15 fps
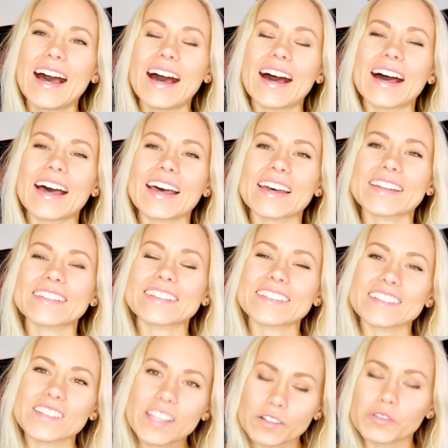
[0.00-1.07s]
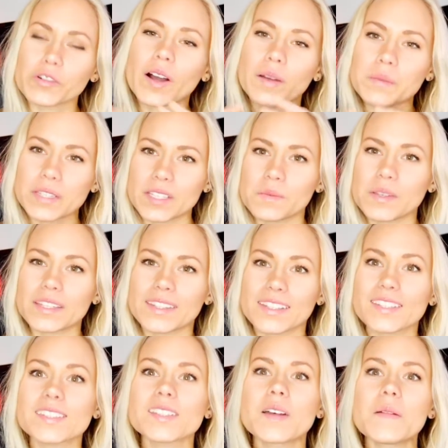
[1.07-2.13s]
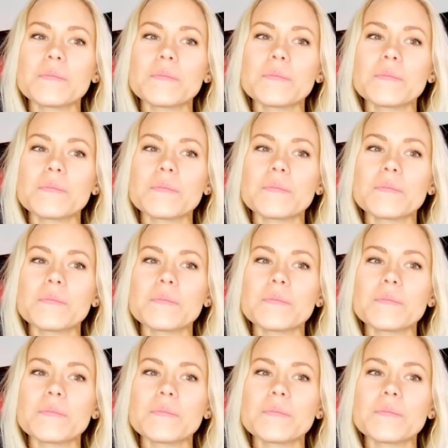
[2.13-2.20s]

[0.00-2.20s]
and therefore I'm keeping this.